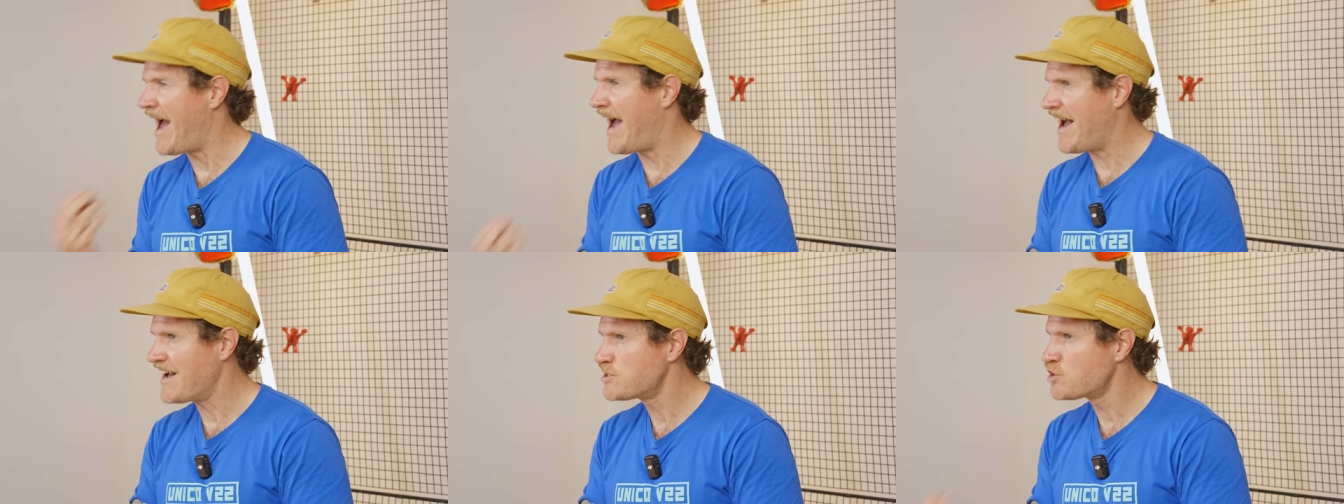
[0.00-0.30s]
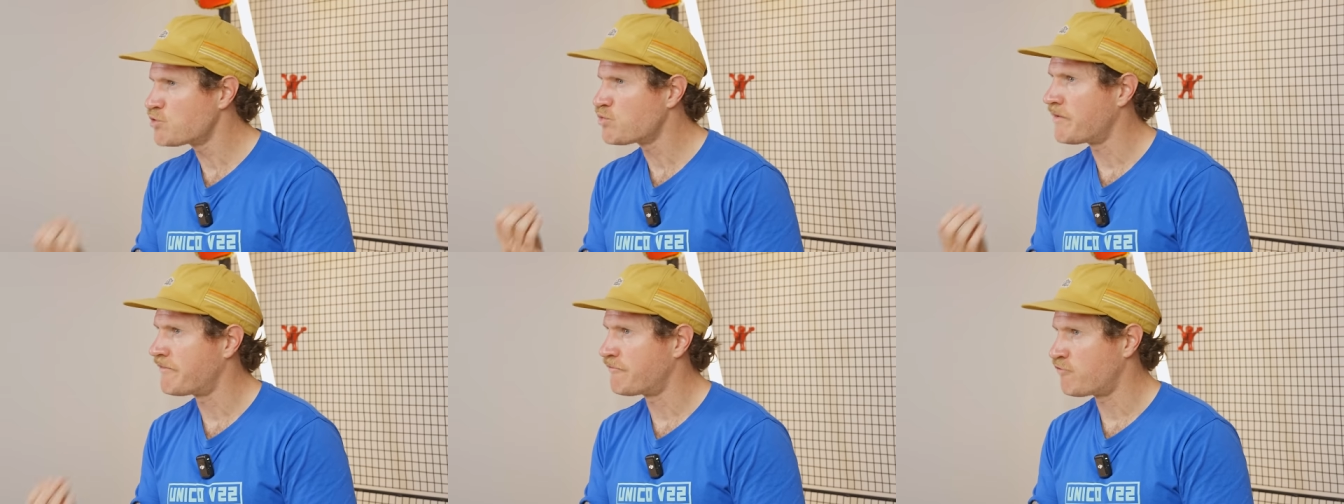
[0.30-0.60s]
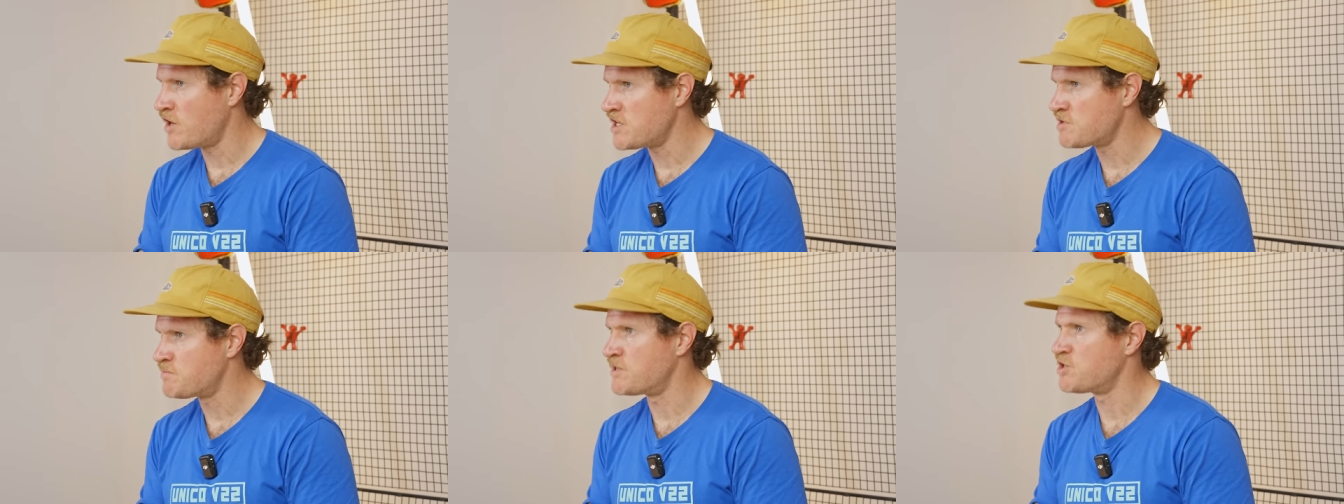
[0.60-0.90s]
has a
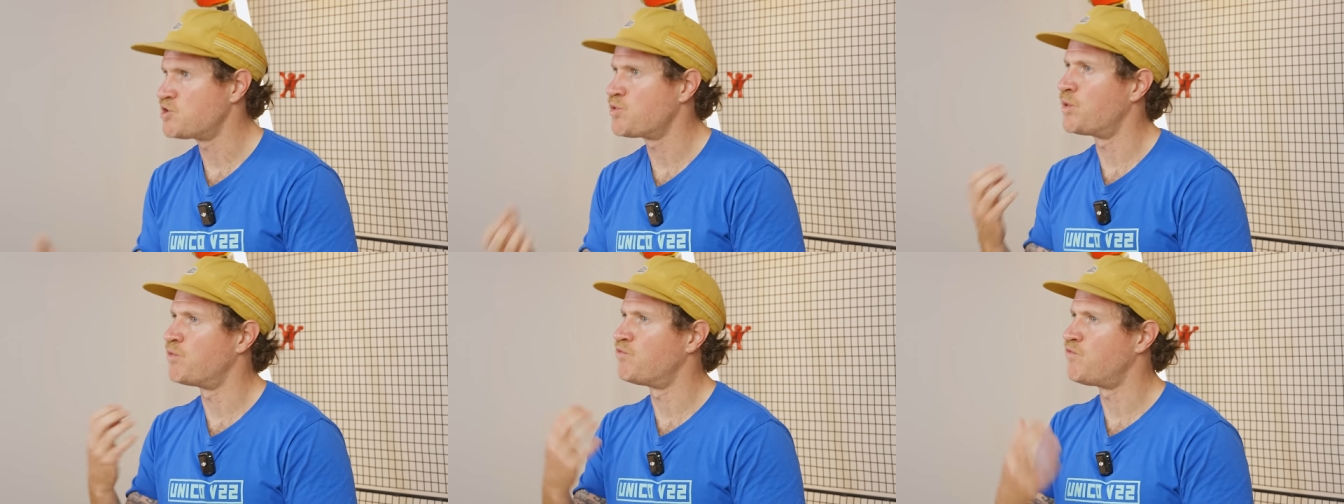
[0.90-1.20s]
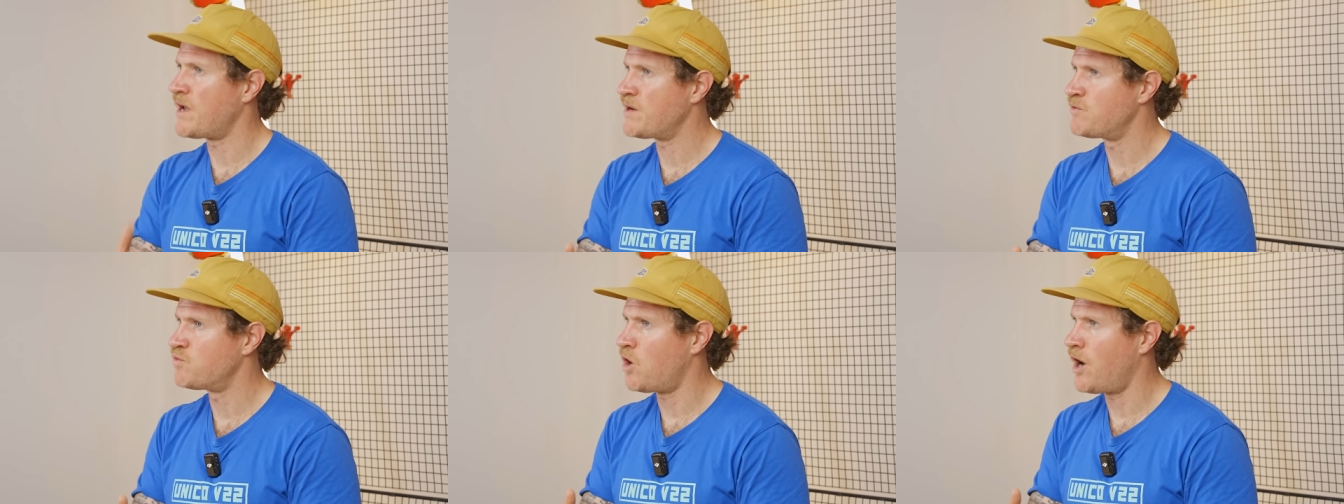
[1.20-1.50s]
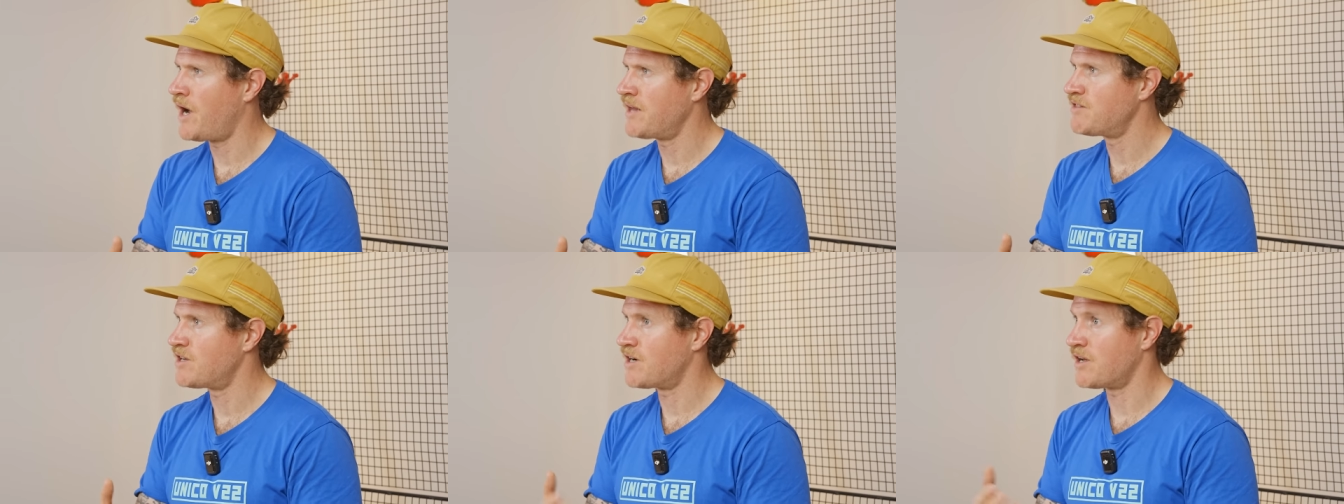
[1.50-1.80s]
refreshment to a red
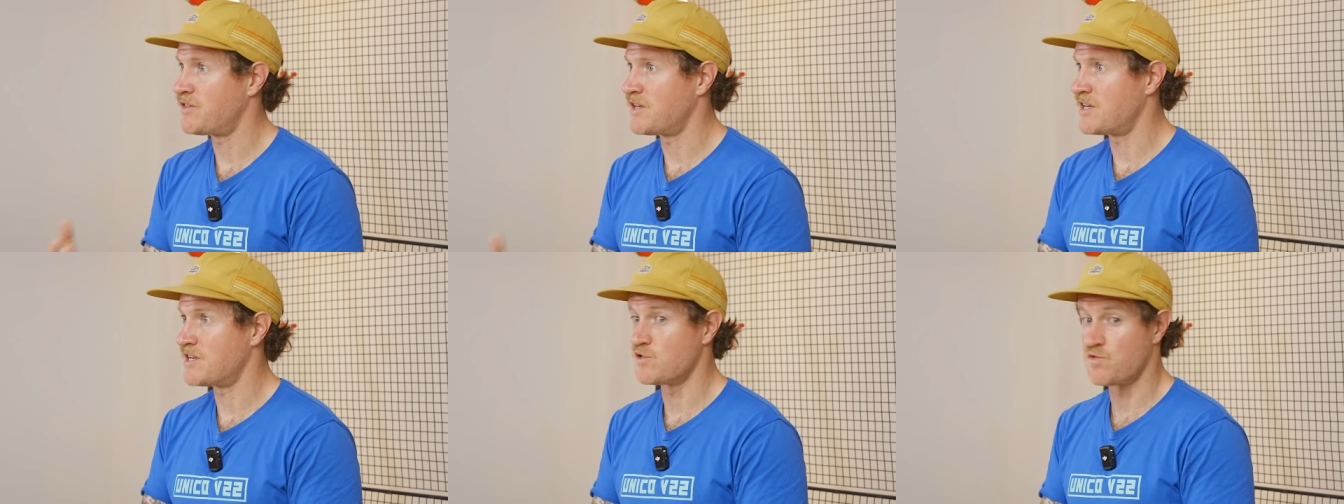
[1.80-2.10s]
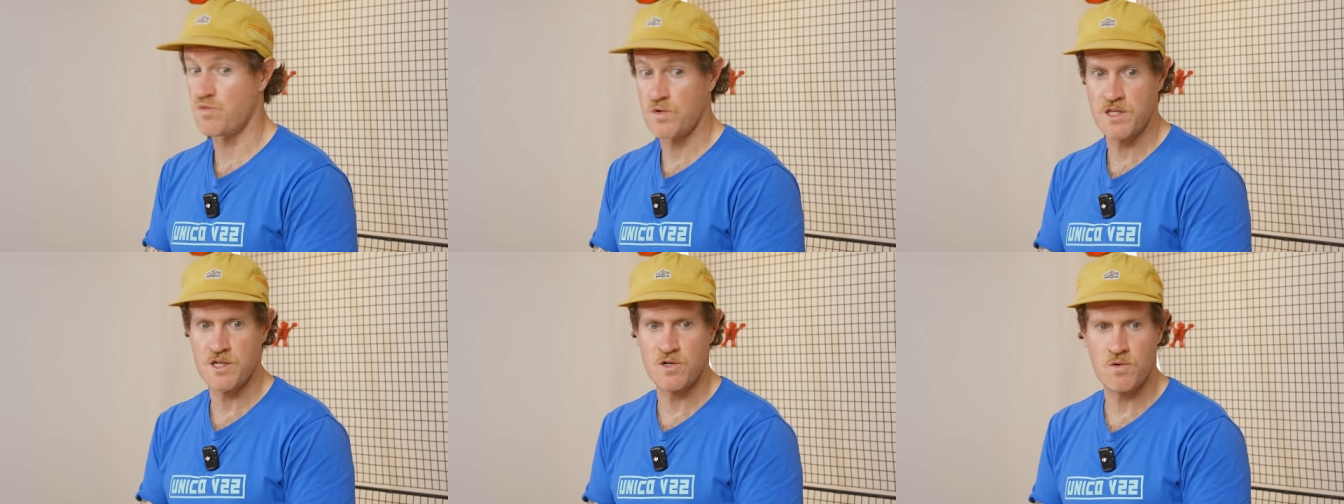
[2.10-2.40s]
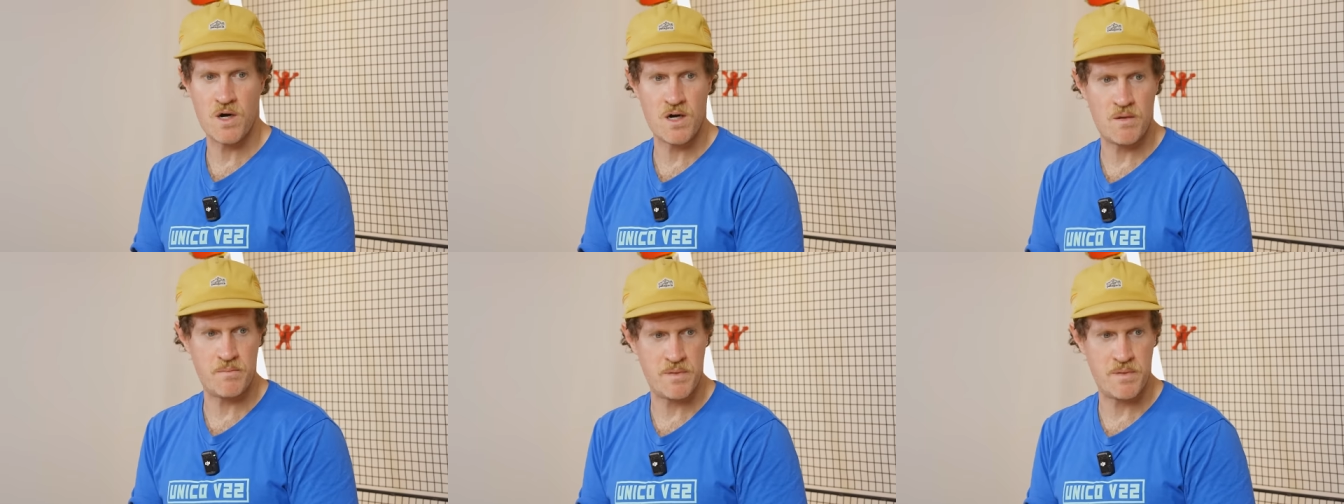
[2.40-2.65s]
wine that I think is really quite